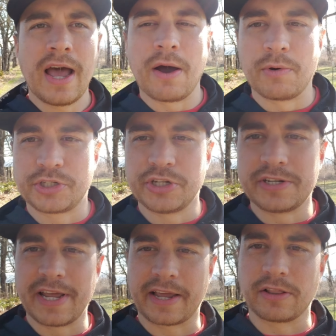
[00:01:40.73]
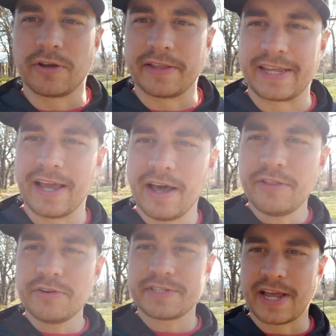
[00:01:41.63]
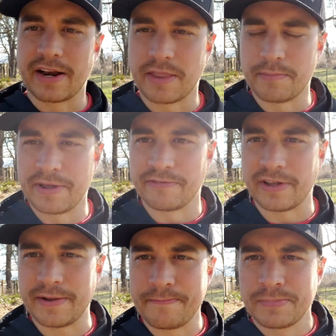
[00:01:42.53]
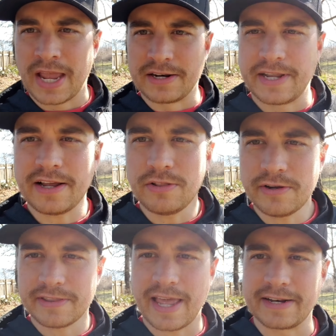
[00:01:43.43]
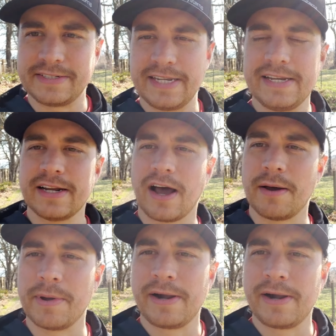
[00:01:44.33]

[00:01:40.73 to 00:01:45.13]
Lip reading: I want you to take a look at the other side of the pivot and take a look at that T-knob.